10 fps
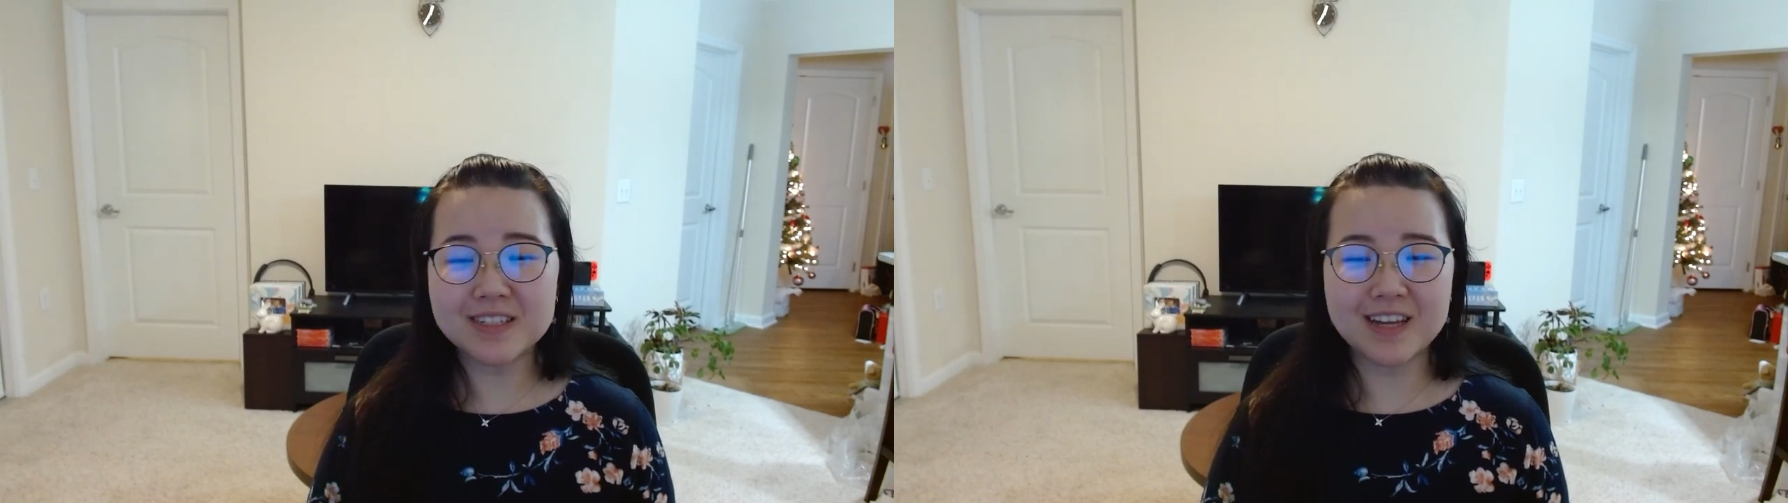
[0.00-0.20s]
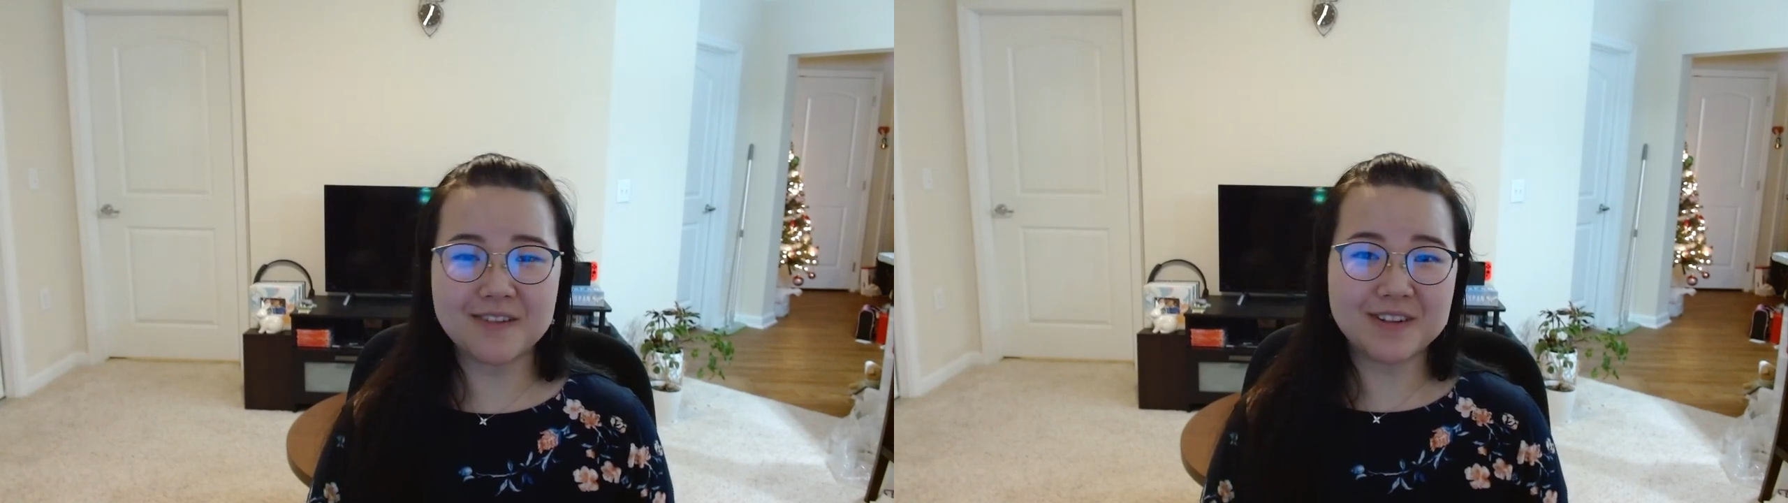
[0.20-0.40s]

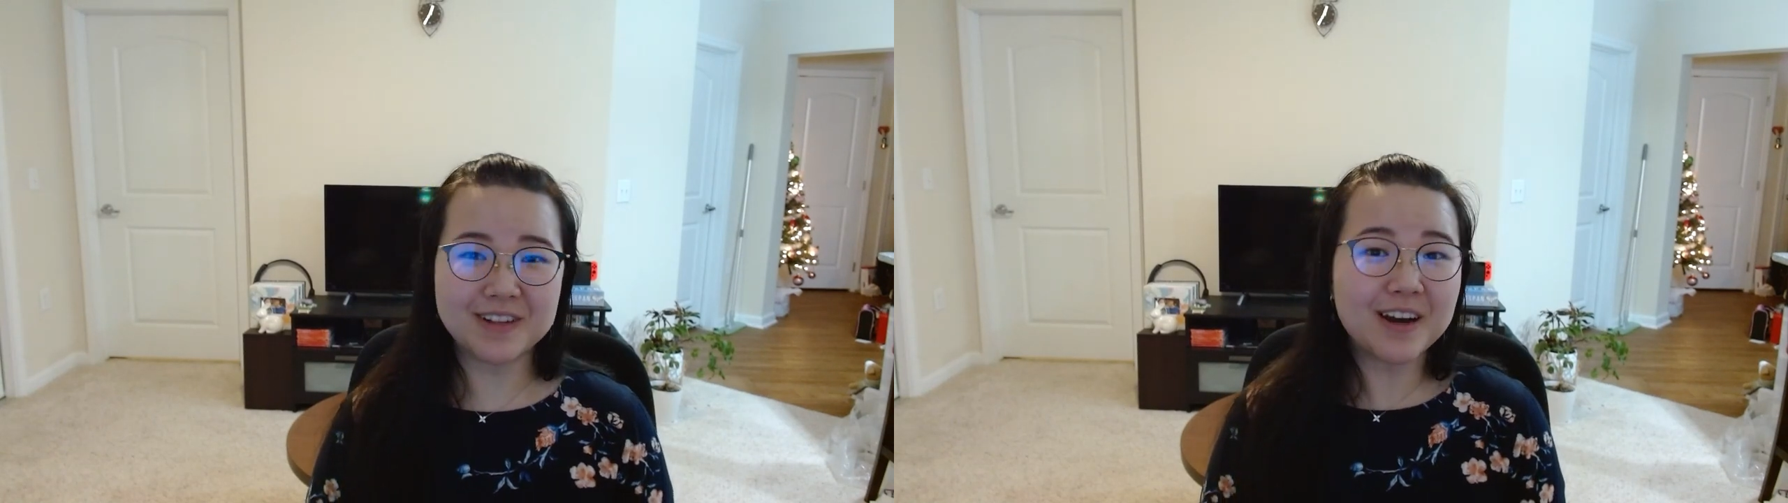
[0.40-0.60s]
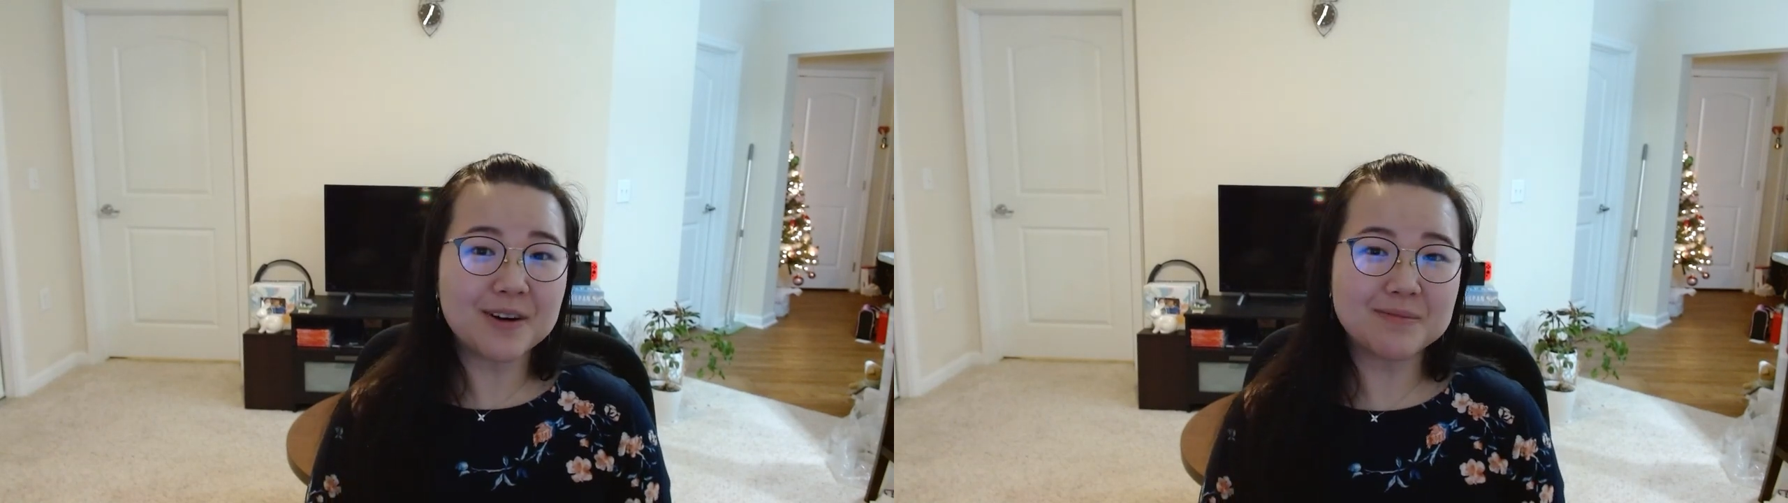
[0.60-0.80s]
I really
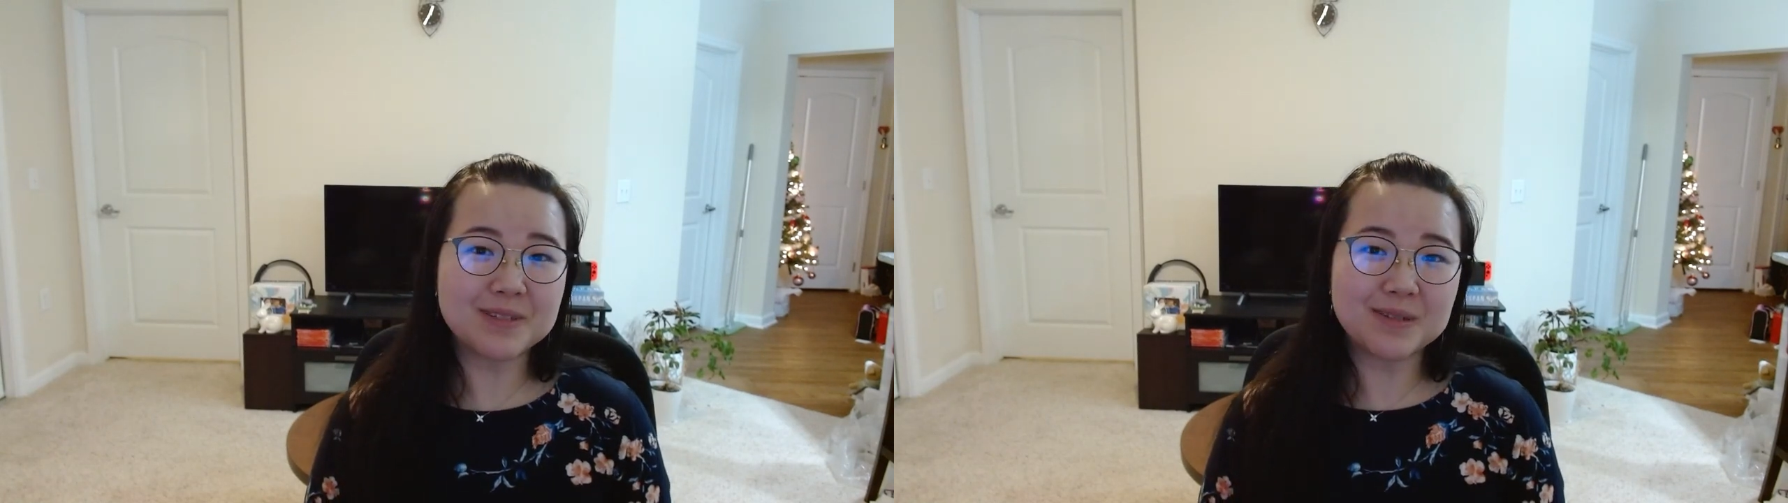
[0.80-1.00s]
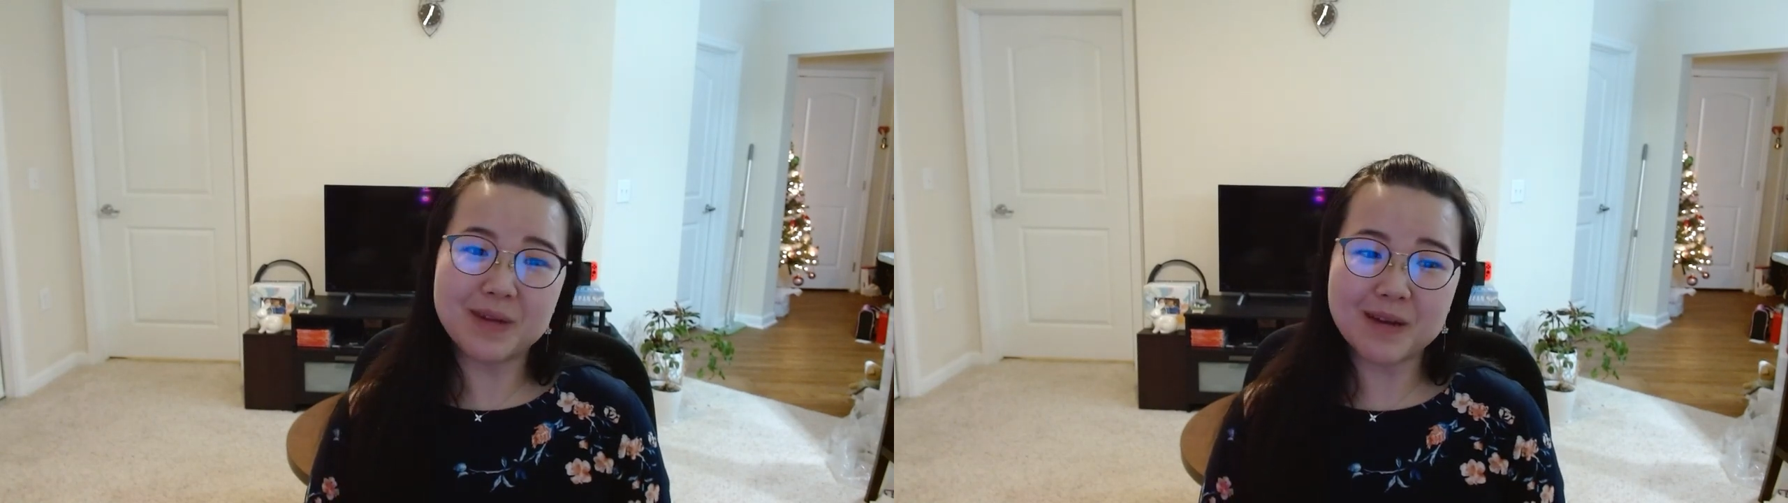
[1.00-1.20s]
hope
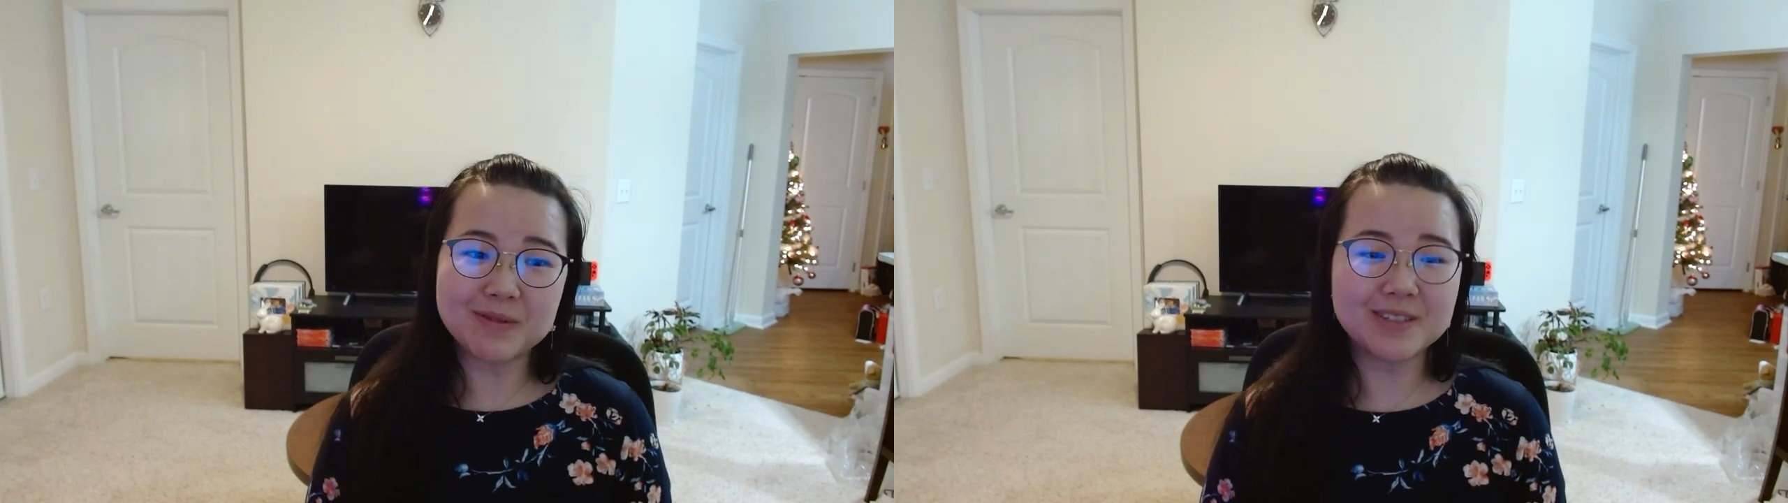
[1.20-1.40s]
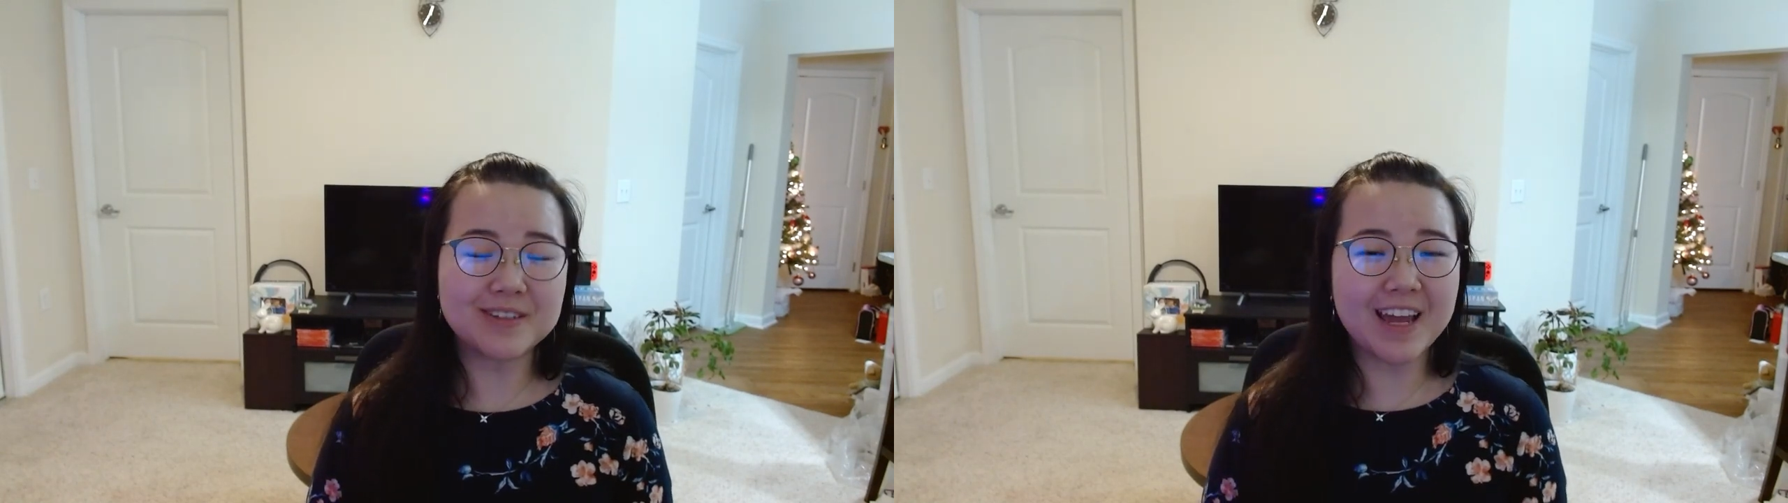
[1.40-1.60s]
to be able
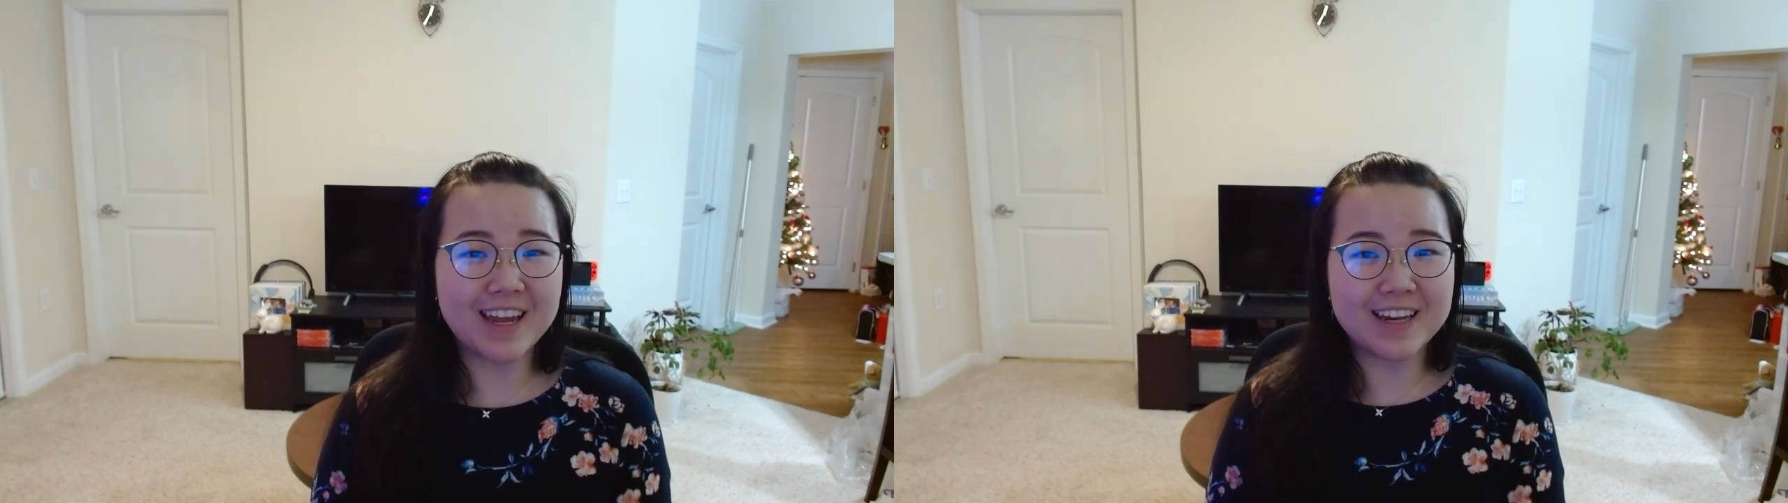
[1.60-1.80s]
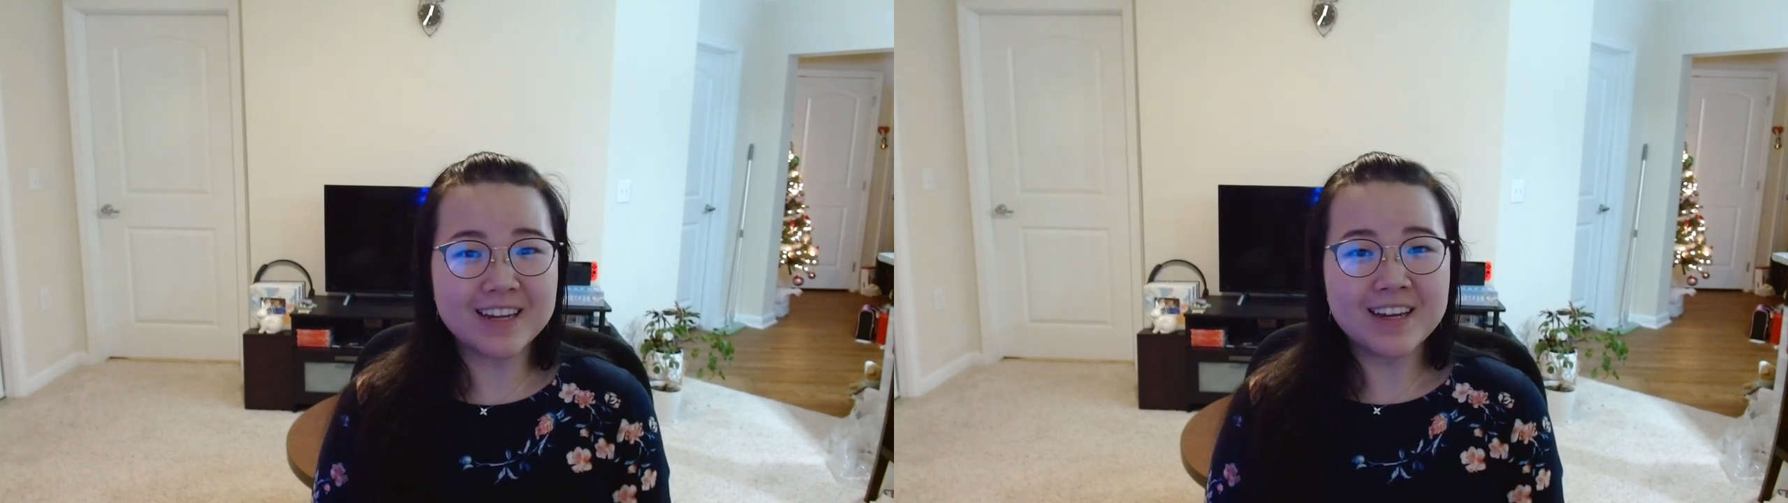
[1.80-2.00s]
to
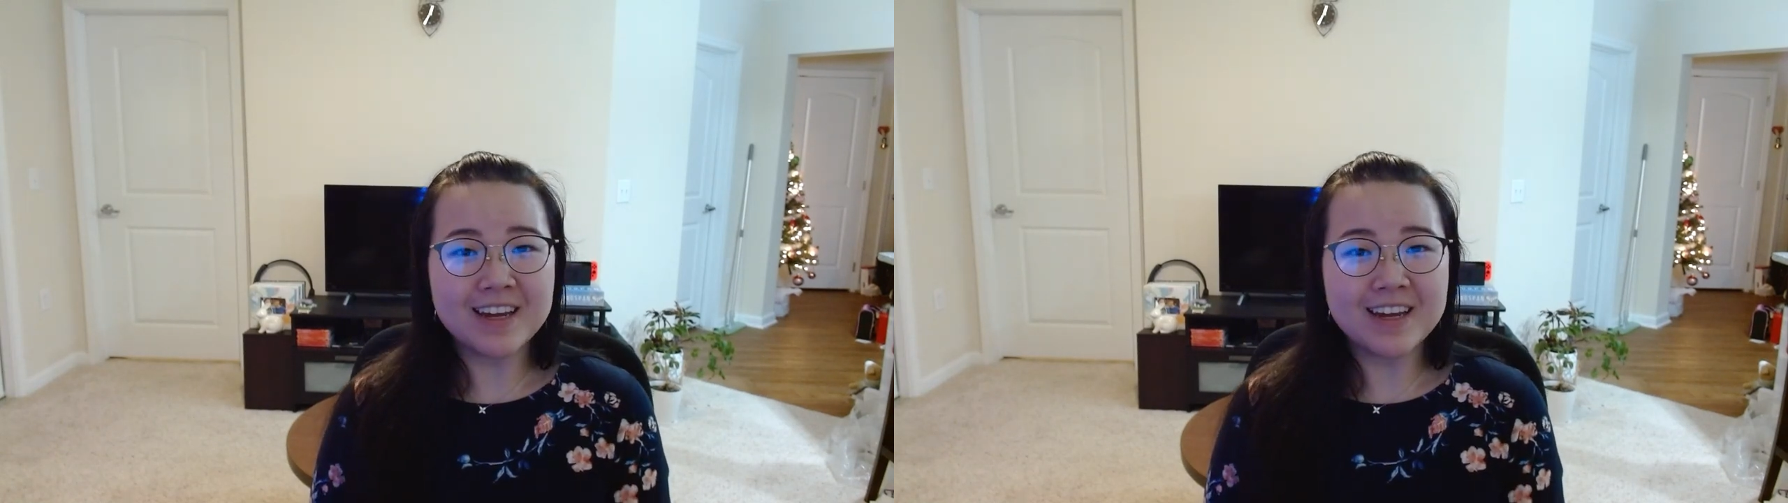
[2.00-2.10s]
aid